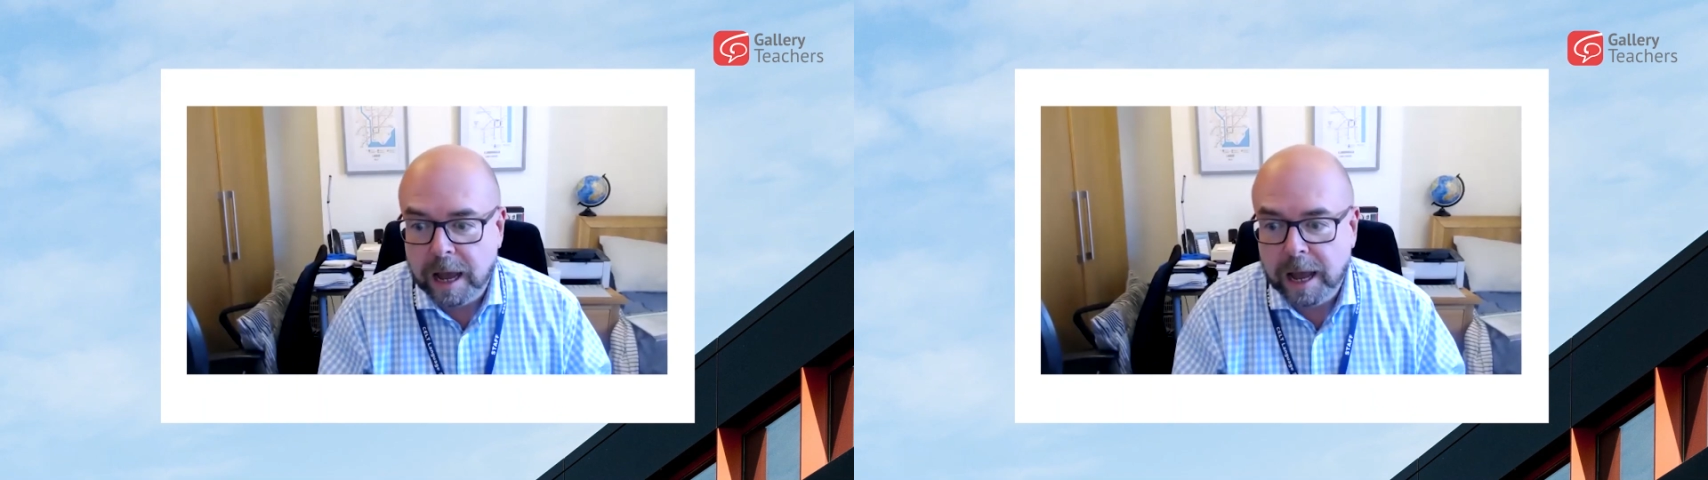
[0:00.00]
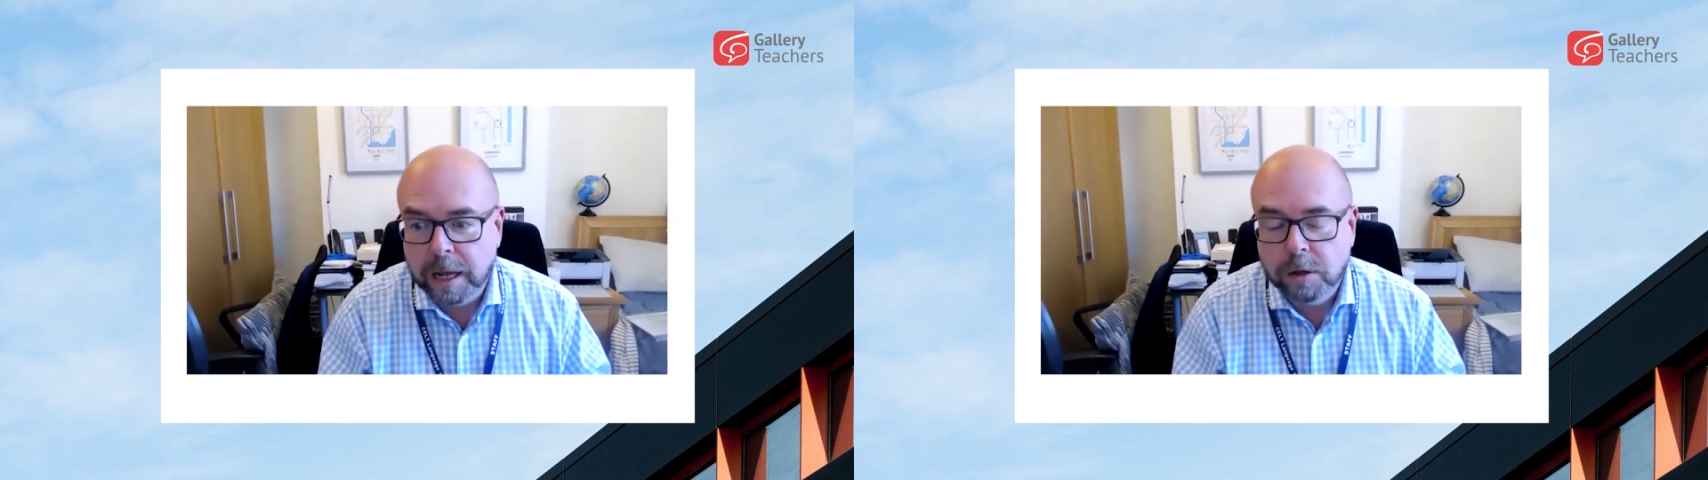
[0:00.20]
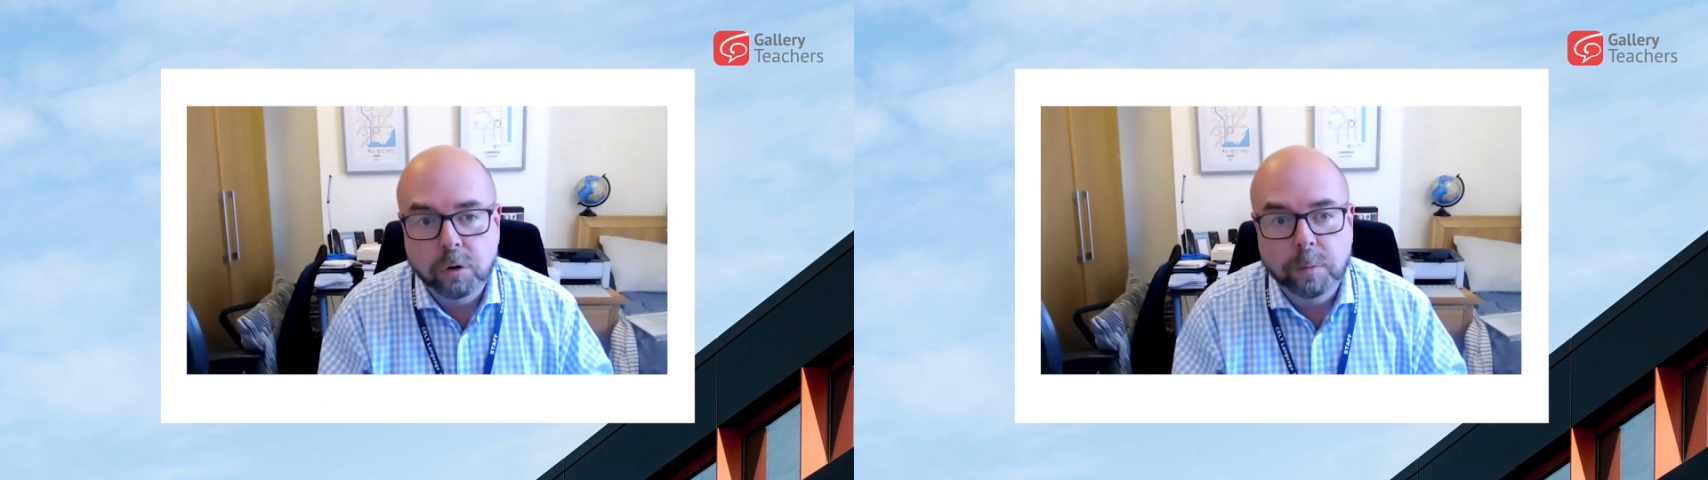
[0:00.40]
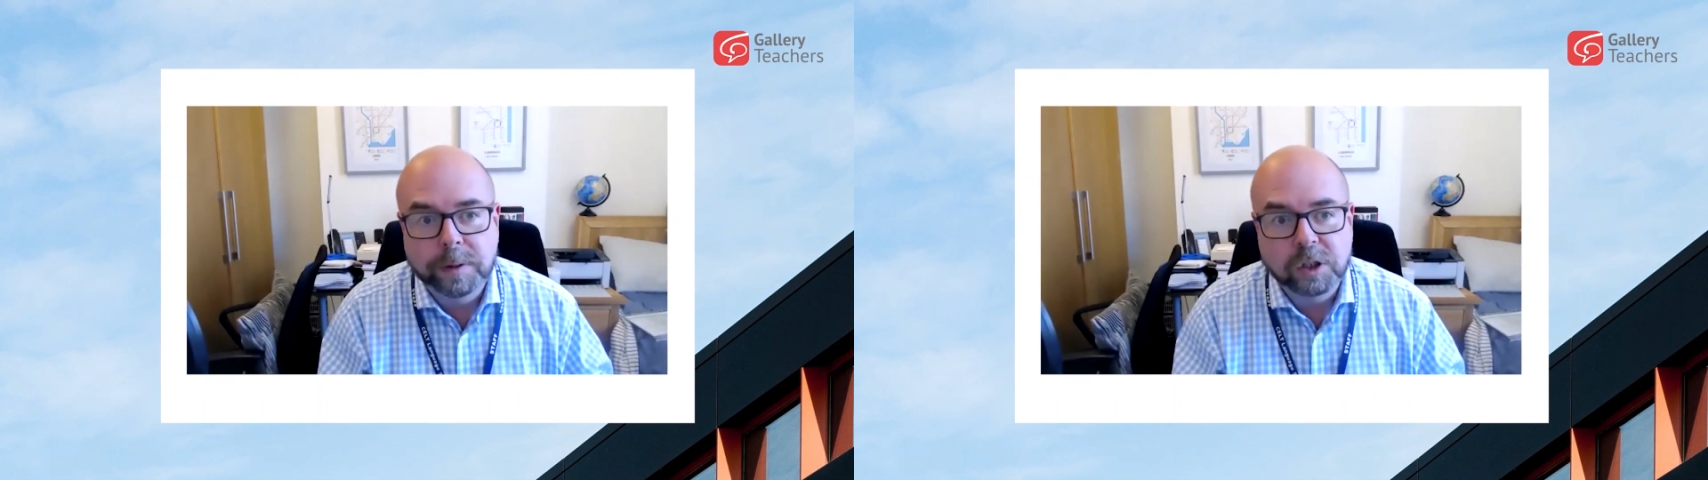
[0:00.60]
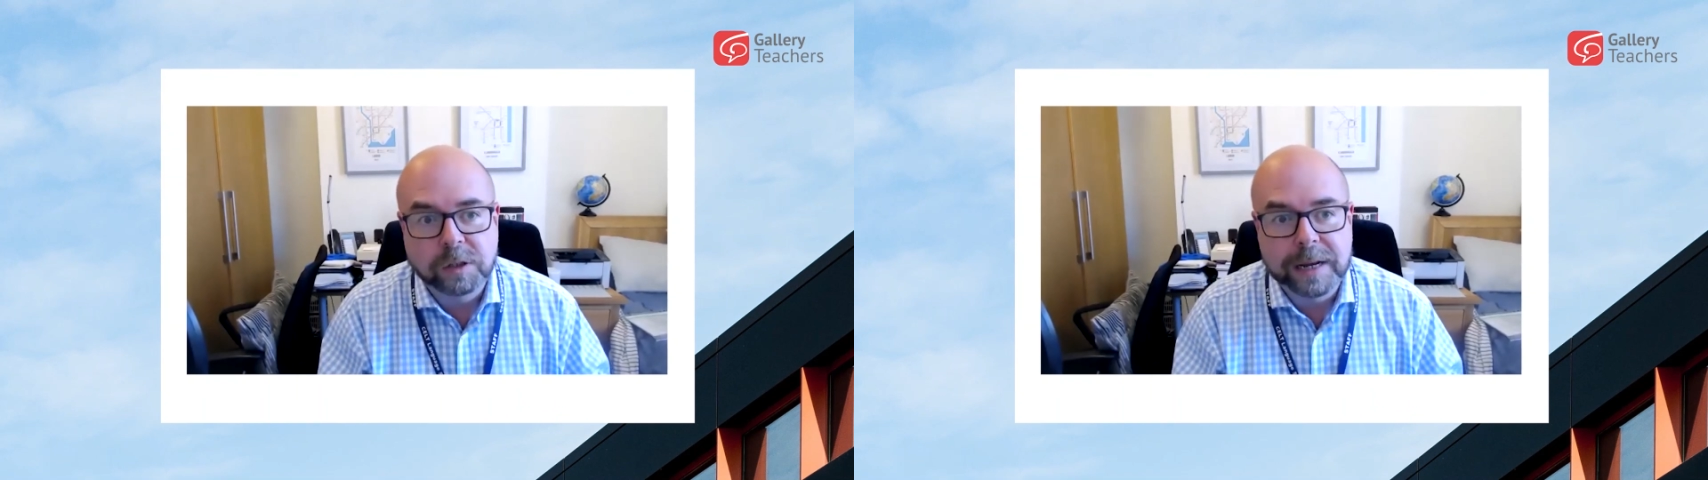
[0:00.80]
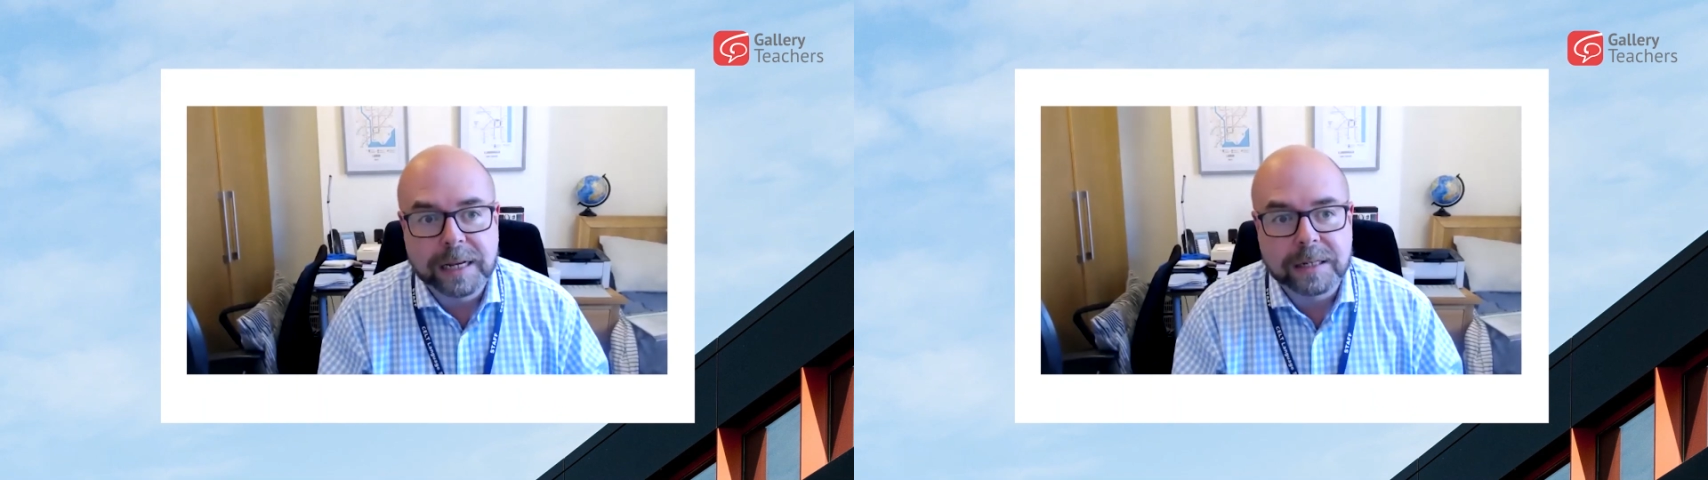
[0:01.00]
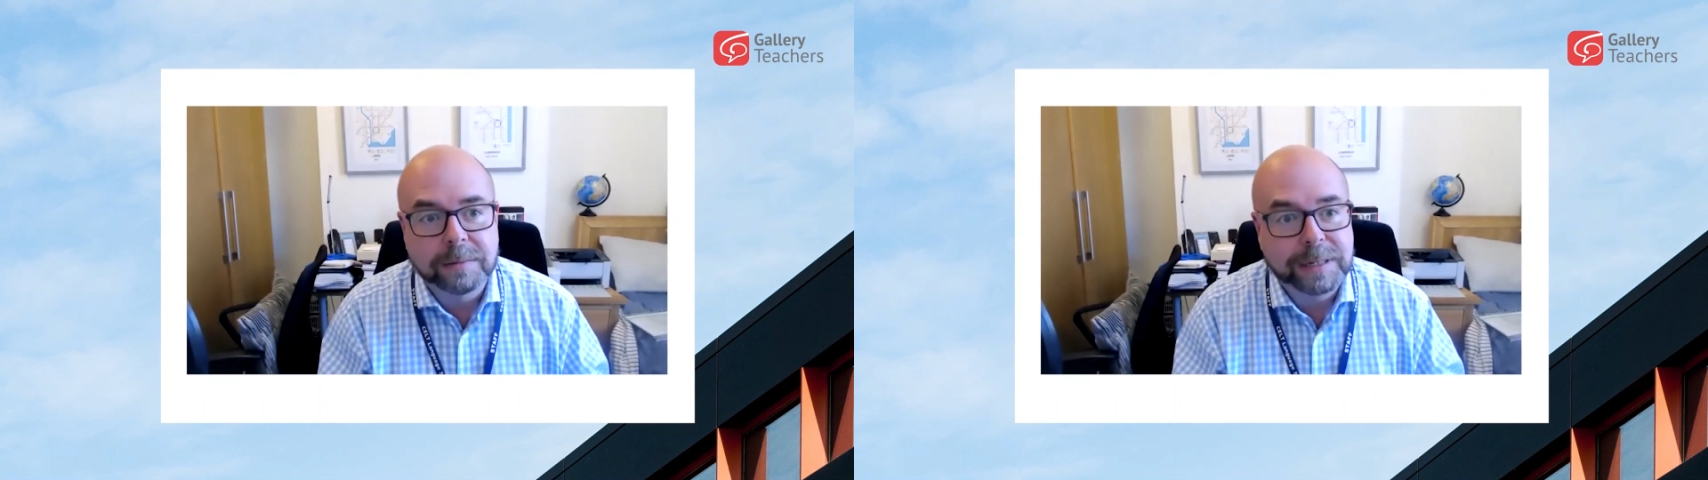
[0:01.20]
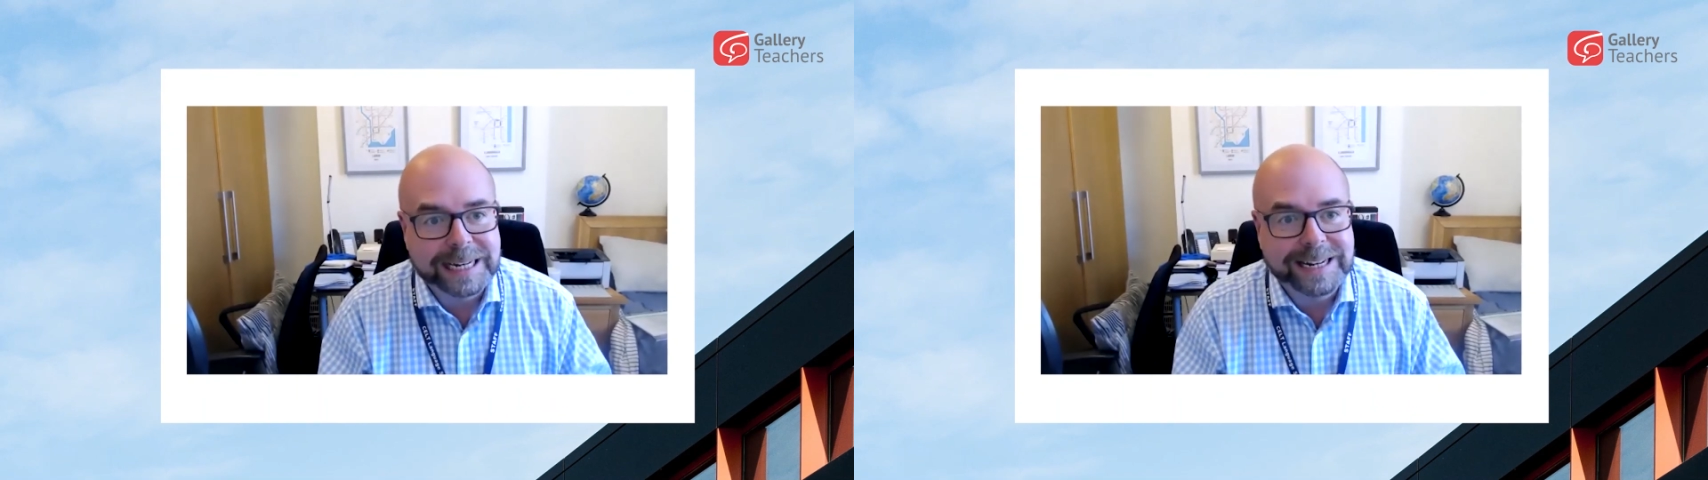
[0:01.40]
Norbert Schmidt, and
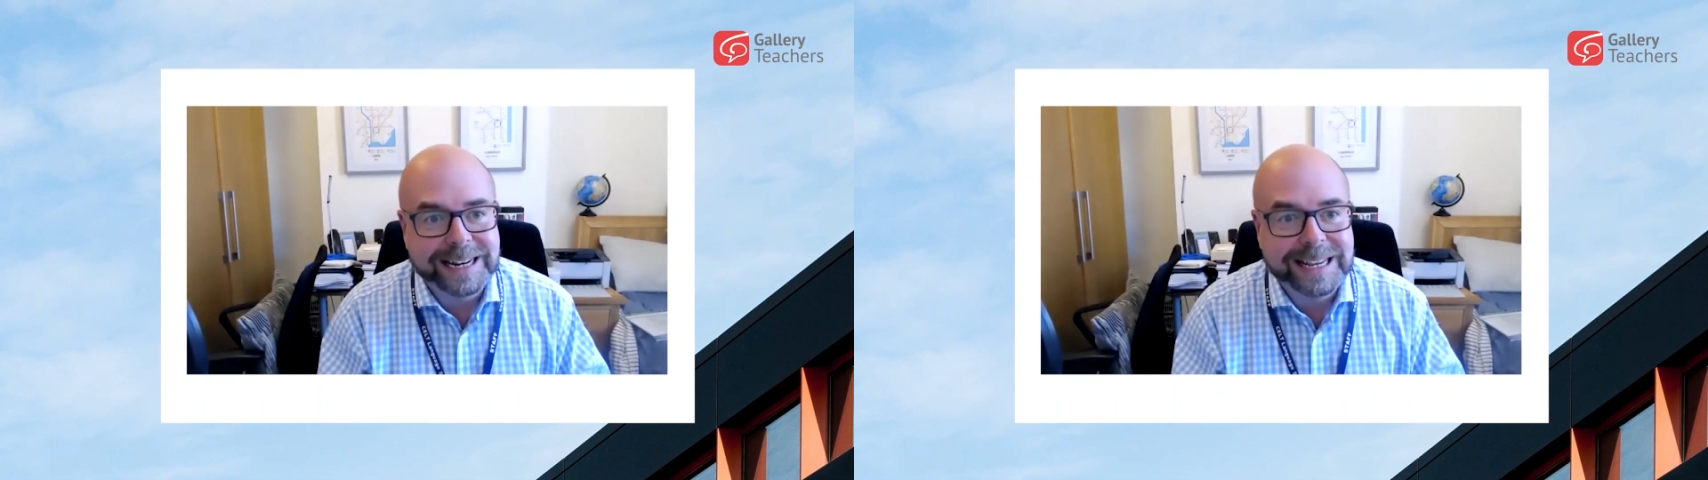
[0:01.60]
particularly